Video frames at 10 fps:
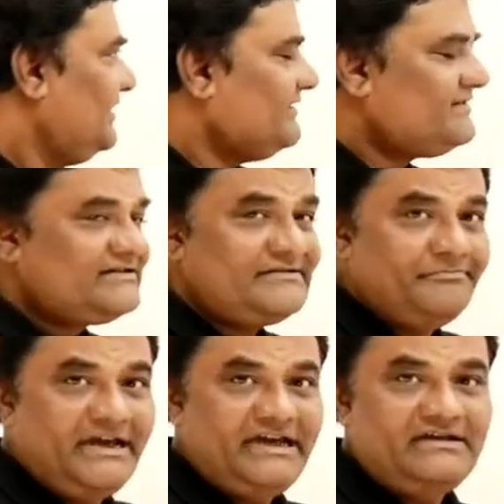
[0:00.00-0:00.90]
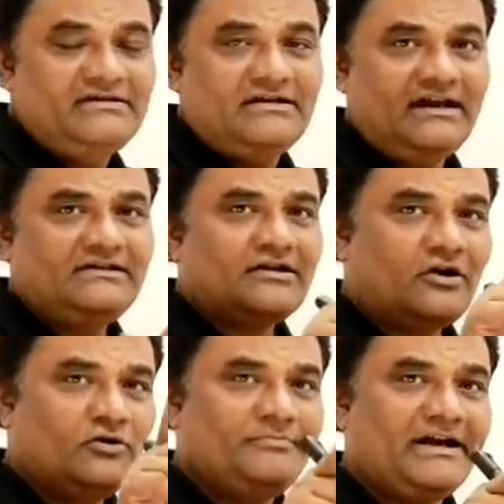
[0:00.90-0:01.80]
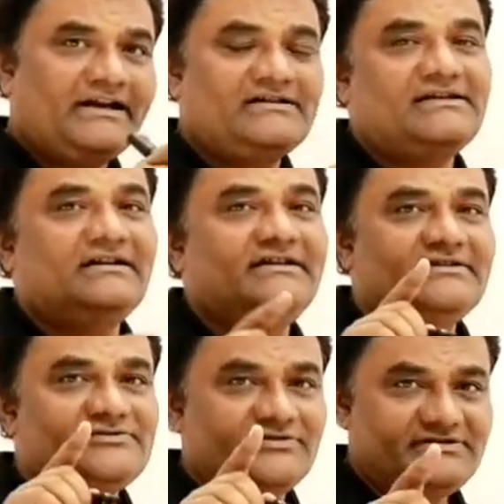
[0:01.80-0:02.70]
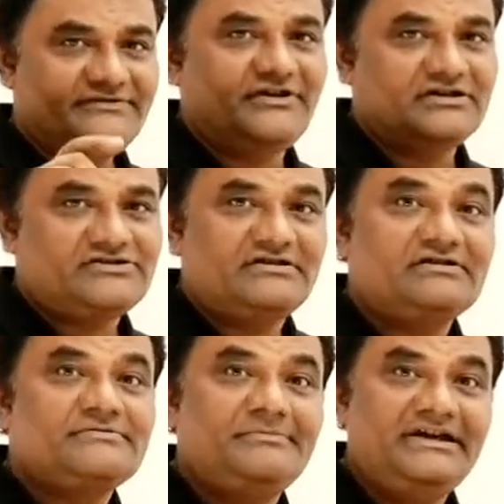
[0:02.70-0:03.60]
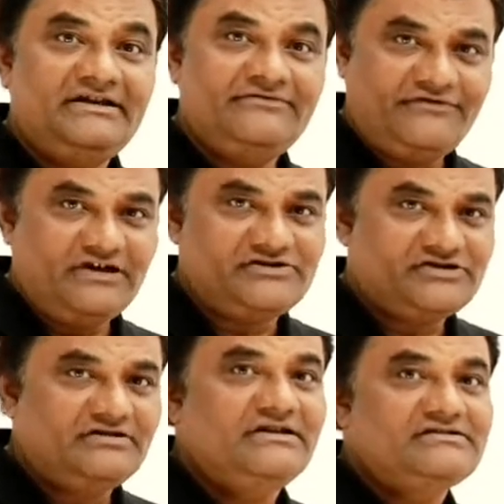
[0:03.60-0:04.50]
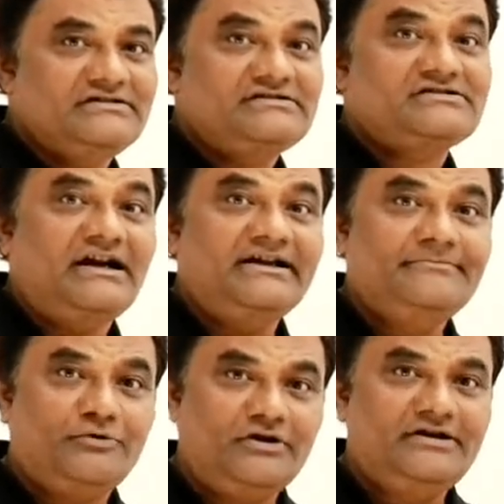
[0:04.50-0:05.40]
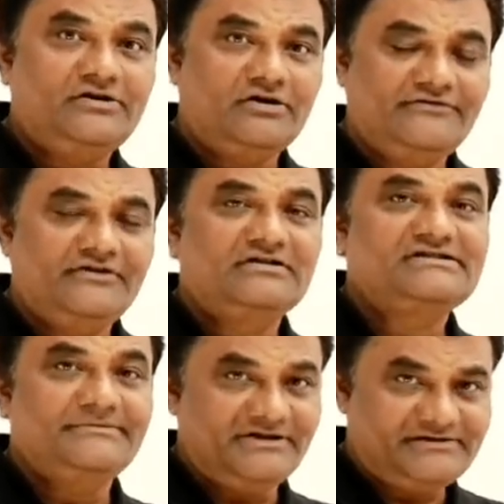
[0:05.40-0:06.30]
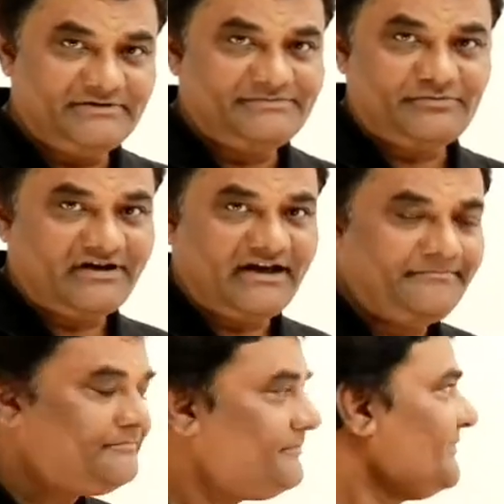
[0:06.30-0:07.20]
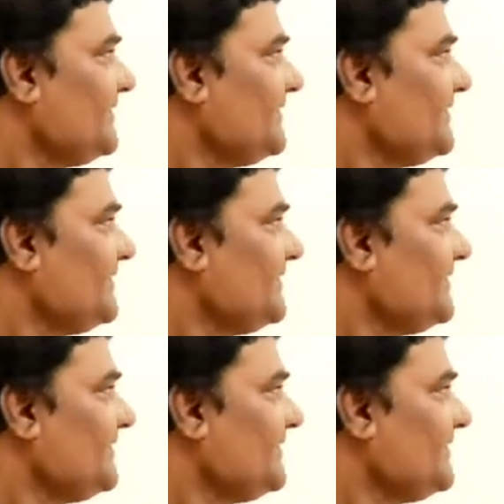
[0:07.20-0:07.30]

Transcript: This is main and the round brackets are there, so this is a function. This main function is the starting point of a C++ program.